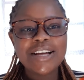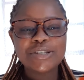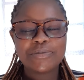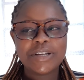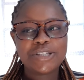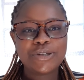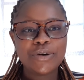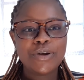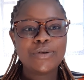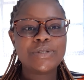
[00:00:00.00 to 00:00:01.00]

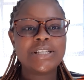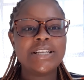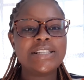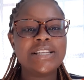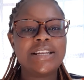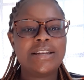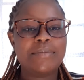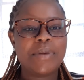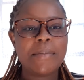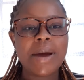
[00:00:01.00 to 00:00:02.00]
hiyo usingizi
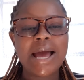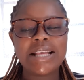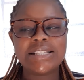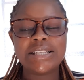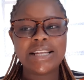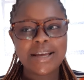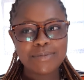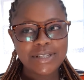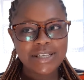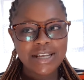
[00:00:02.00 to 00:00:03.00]
ilinibeba. I
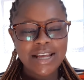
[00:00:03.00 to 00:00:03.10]
slept